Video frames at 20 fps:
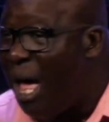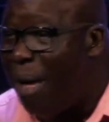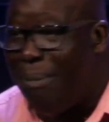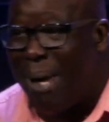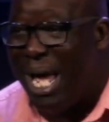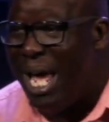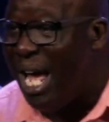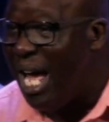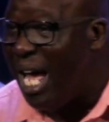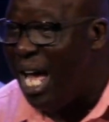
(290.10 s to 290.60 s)

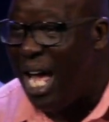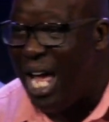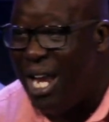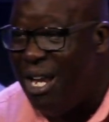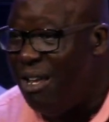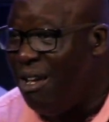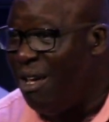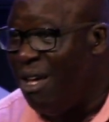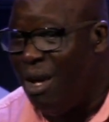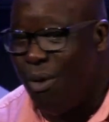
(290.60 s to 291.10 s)
man,
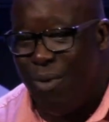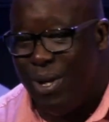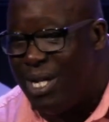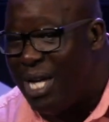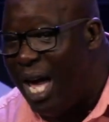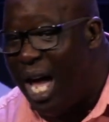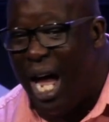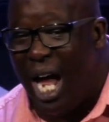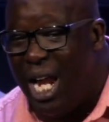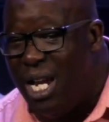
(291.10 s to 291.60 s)
we
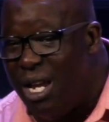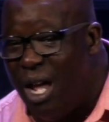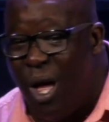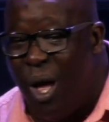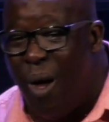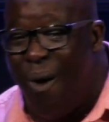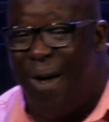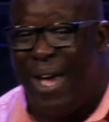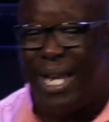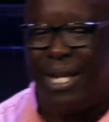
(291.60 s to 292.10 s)
can't
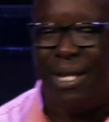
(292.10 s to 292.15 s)
do it.